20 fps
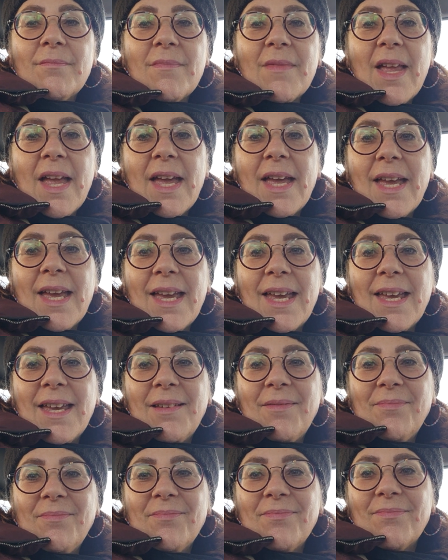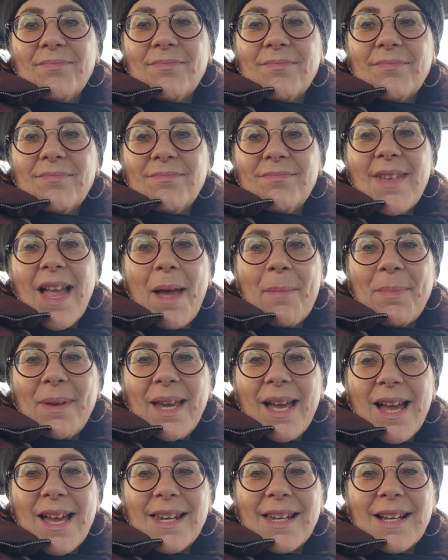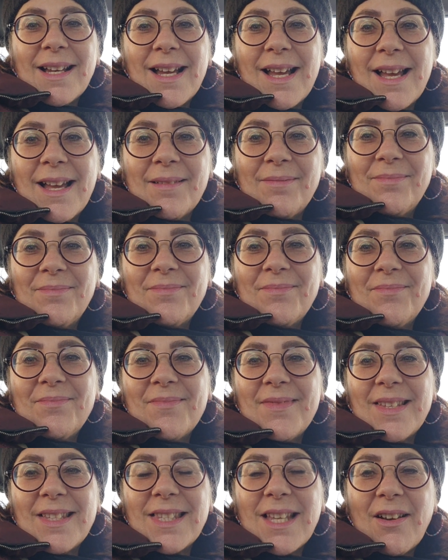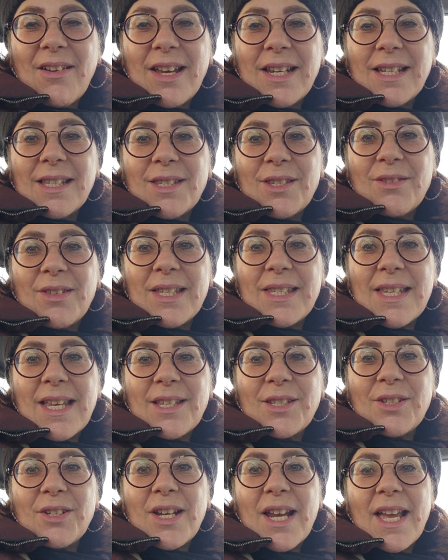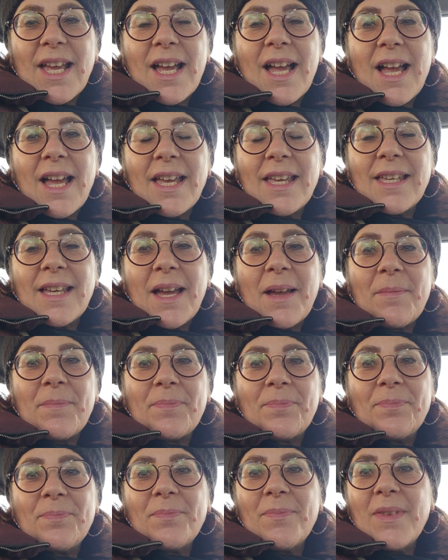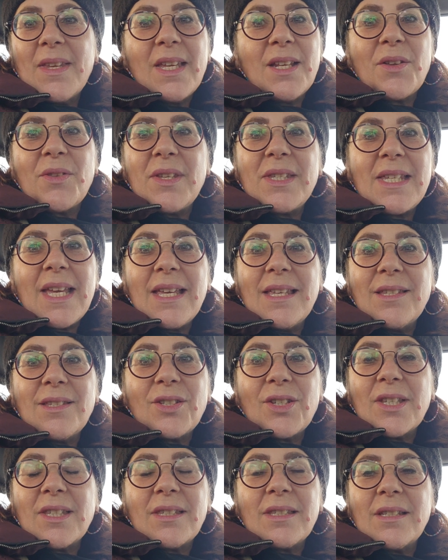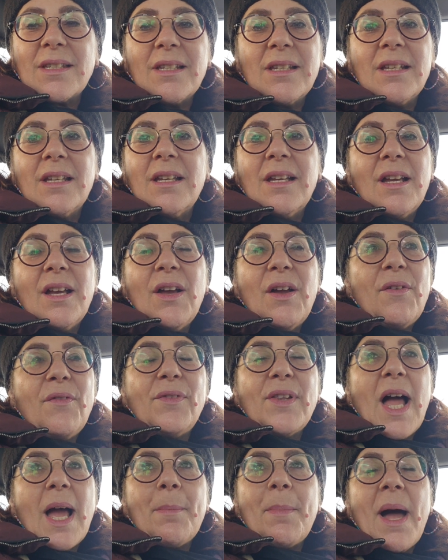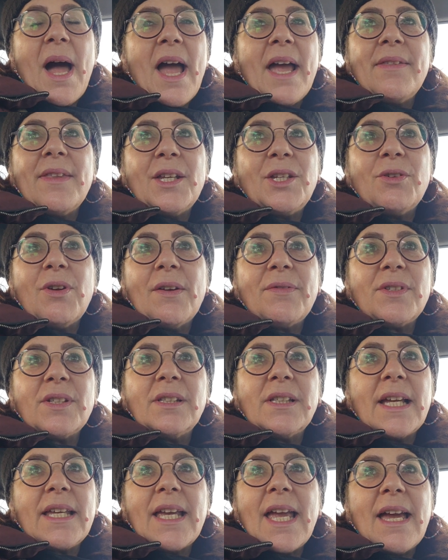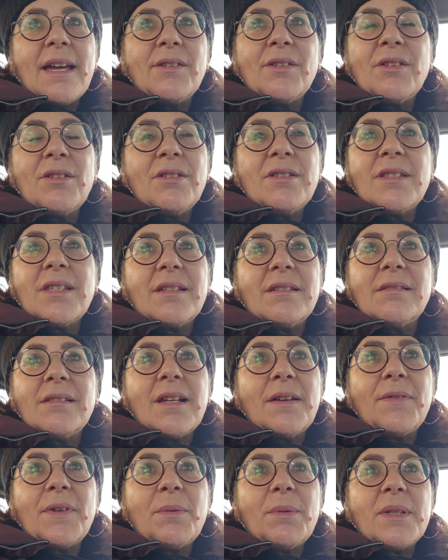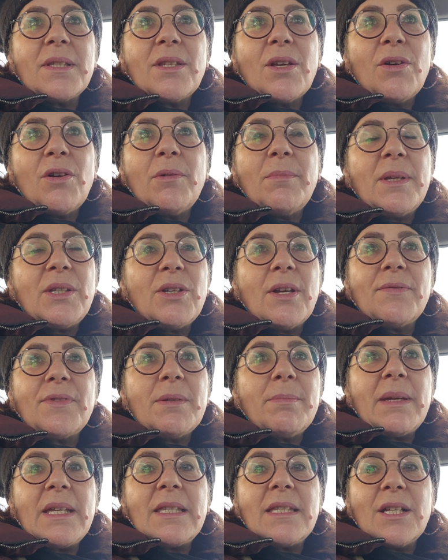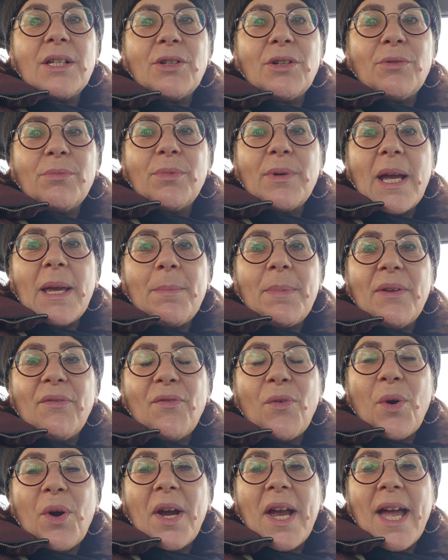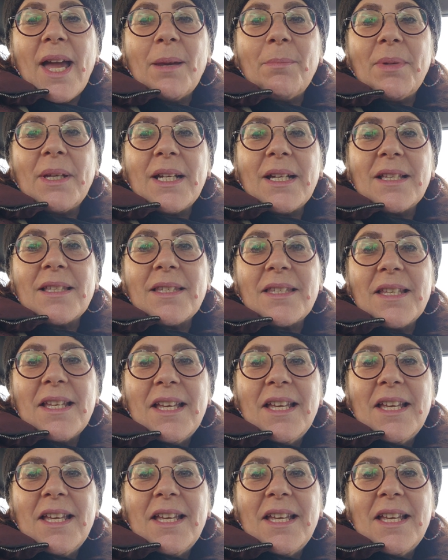Hey, happy Hanukkah. Sorry I didn't do this yesterday. The days just fly by. Then you have to light candles and everyone's home and you have to make dinner way beforehand because